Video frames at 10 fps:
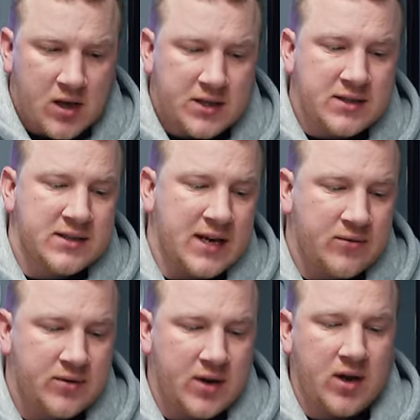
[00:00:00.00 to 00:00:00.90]
Now, it doesn't
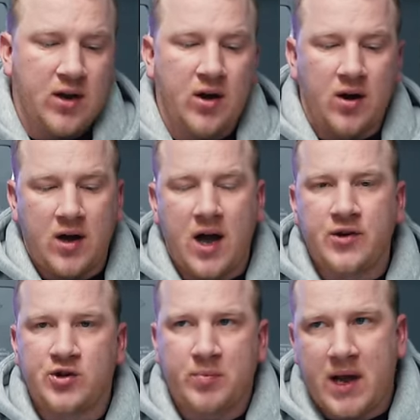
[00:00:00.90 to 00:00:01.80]
sound a lot,
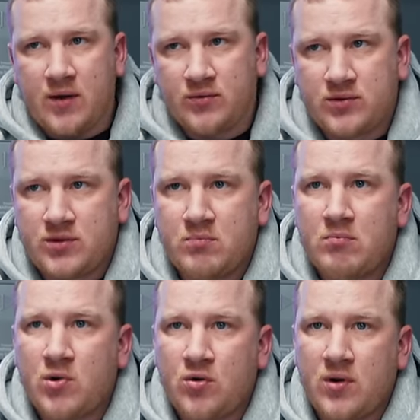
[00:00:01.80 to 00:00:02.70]
£100
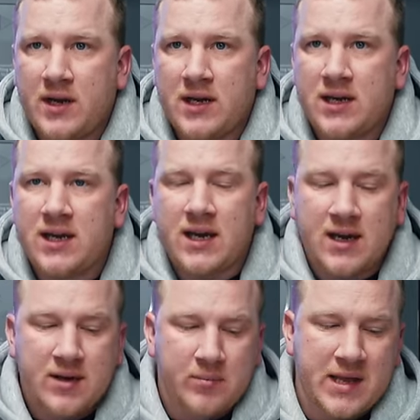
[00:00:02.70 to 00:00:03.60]
more in a
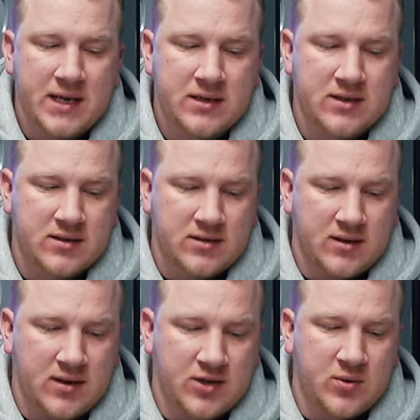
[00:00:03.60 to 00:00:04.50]
year, but that's
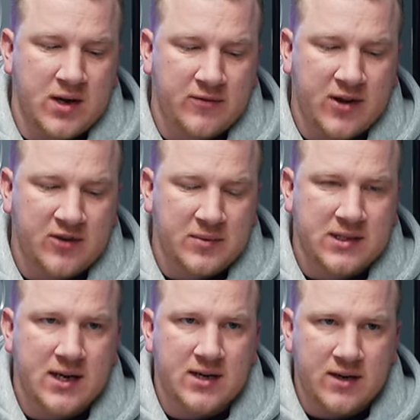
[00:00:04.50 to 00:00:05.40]
a
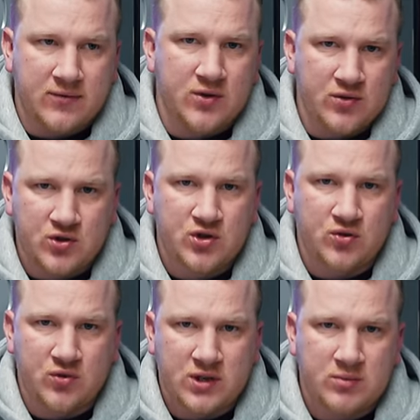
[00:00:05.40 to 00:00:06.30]
25% if your
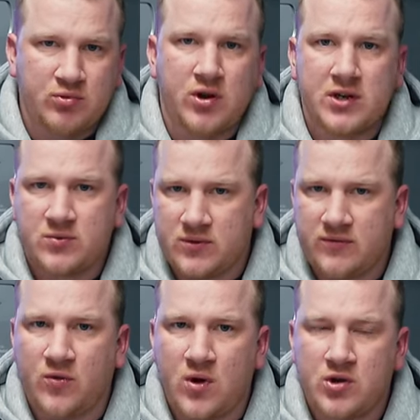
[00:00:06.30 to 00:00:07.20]
insurance price was
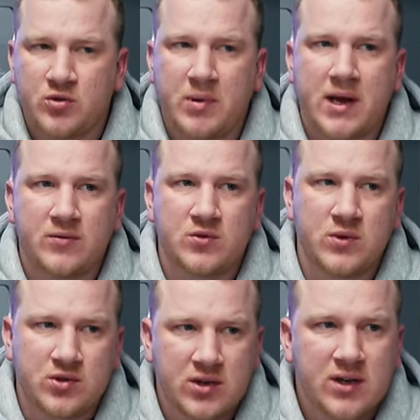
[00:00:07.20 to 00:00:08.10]
£400,
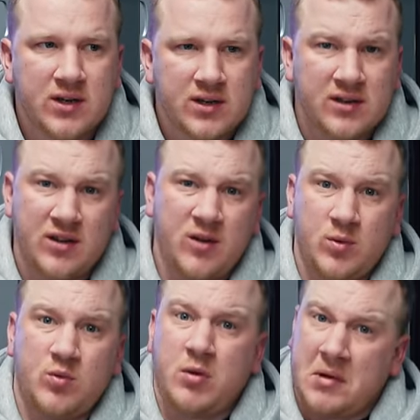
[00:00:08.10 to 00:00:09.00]
which a lot of
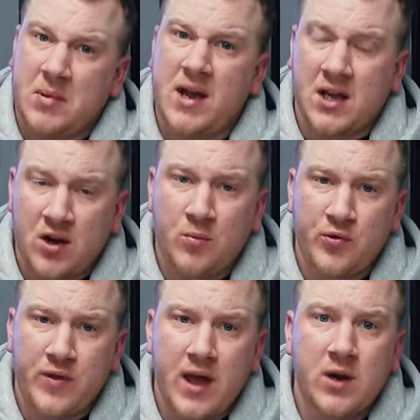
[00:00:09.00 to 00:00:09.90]
people are probably paying a lot
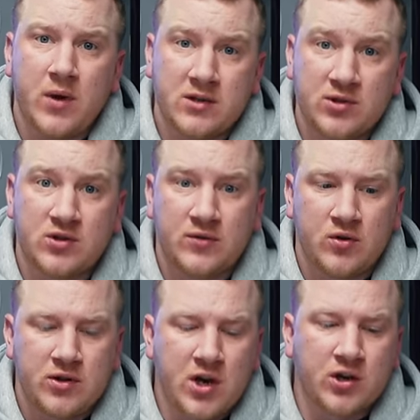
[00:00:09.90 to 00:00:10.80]
than that anyway, especially if you're
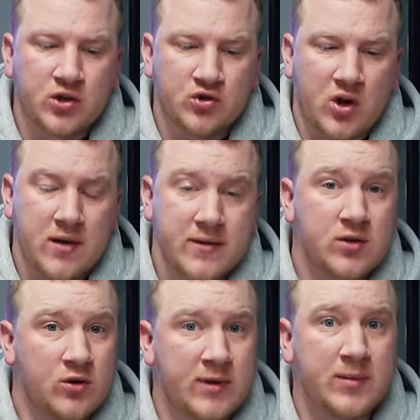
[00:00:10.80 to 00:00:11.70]
a younger driver,
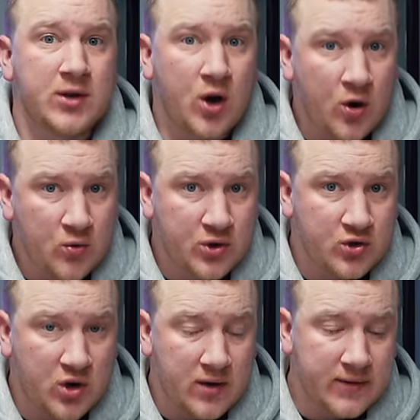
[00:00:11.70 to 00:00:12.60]
or maybe an older
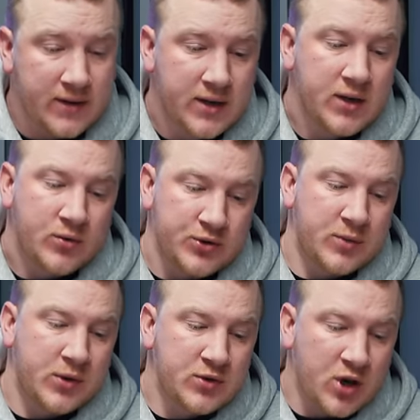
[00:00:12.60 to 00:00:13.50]
driver, or
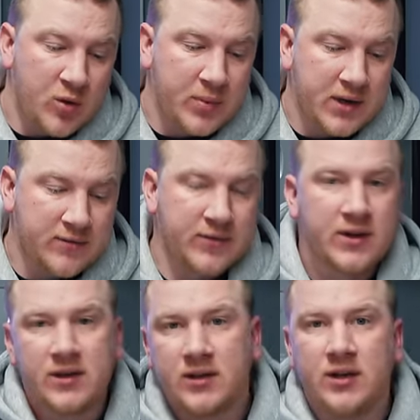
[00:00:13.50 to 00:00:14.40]
someone who's got a bit of,
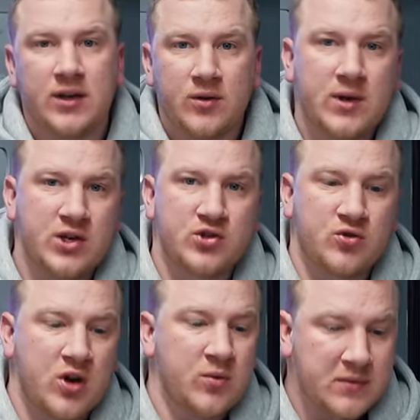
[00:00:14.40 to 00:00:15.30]
you know,
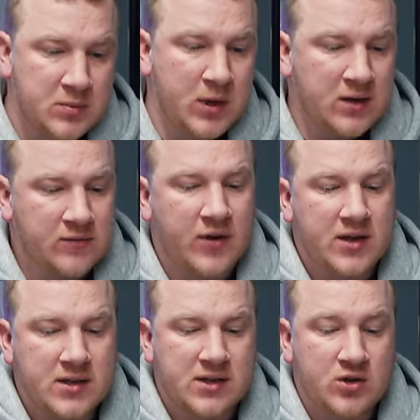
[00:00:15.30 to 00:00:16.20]
history with speeding
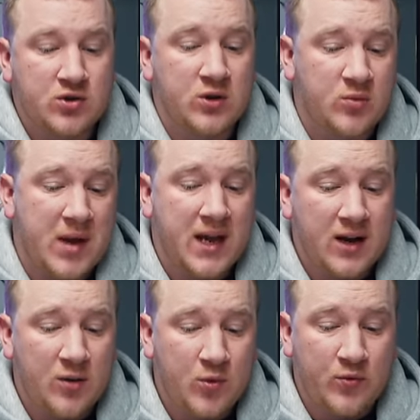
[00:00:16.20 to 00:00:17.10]
fines, etc. You're paying a
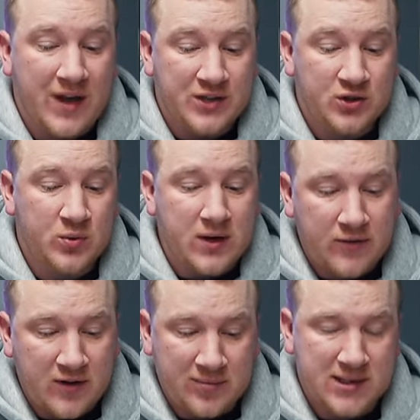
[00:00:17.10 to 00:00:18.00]
lot more than that. So
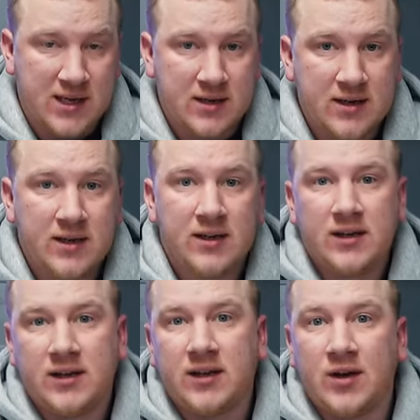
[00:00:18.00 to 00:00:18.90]
25%,
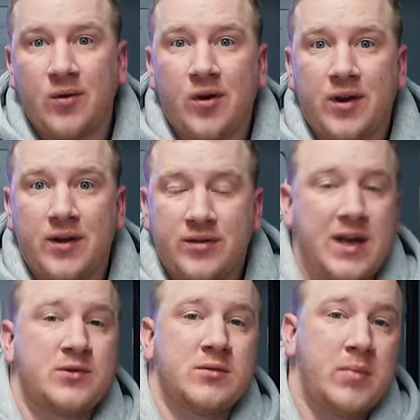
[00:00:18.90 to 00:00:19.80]
you know, on a
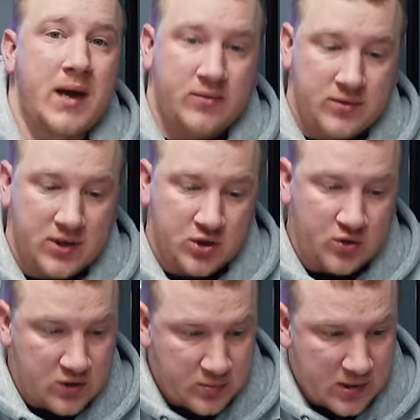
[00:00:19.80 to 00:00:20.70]
£1,000
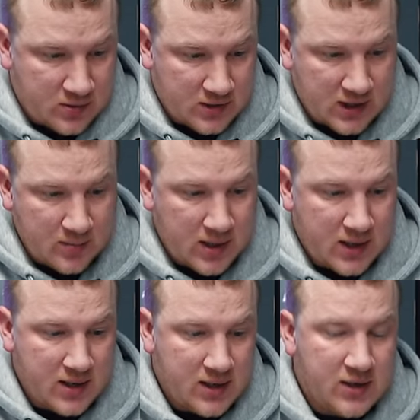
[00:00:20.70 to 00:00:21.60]
insurance bill is going to
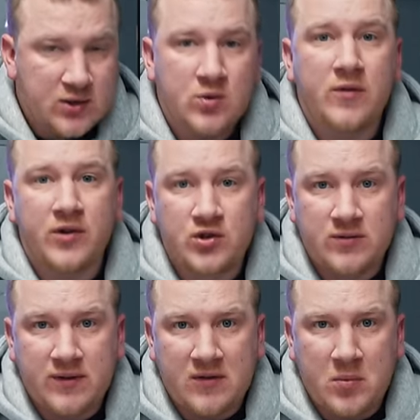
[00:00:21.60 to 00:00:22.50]
be
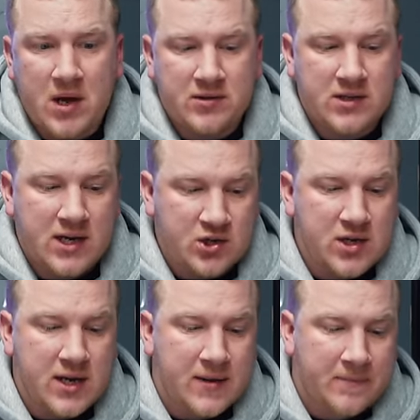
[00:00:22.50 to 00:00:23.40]
£1,250 the next
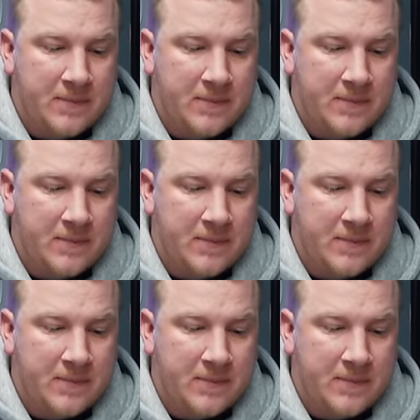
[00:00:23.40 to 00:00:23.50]
year.